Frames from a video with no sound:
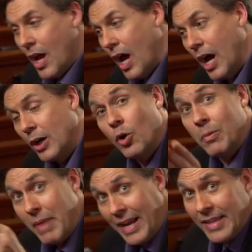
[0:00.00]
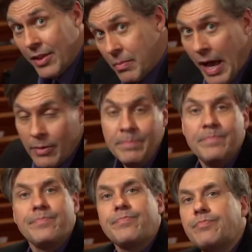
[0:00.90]
uh, going back down the mountain,
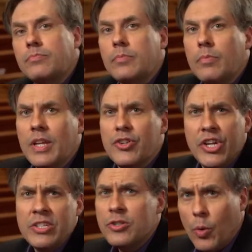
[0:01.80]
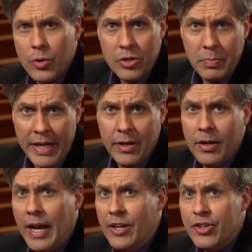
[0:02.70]
Jesus orders
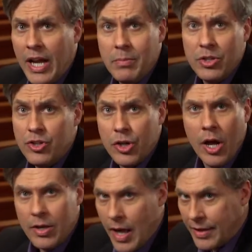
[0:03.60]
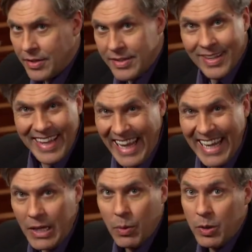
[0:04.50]
Peter and James and John not to tell
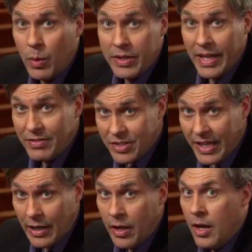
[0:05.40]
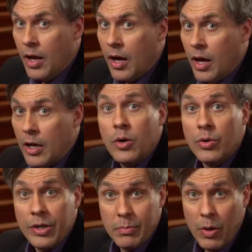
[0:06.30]
anyone what they've seen, uh,
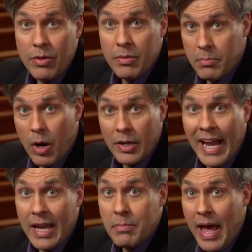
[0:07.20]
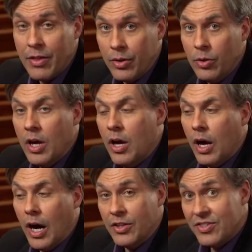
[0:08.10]
according to both Mark and Matthew,
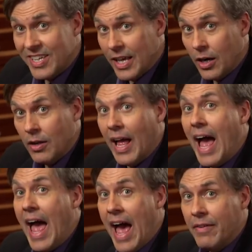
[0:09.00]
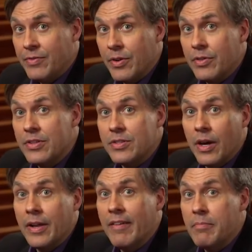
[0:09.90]
until after the
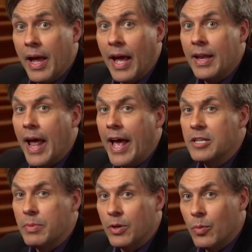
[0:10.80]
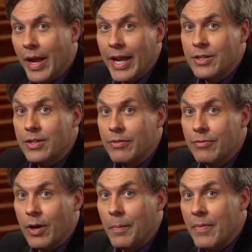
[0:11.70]
Son of Man has been raised
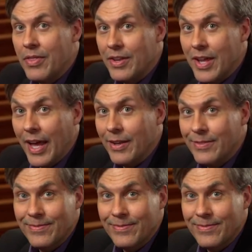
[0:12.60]
from the dead.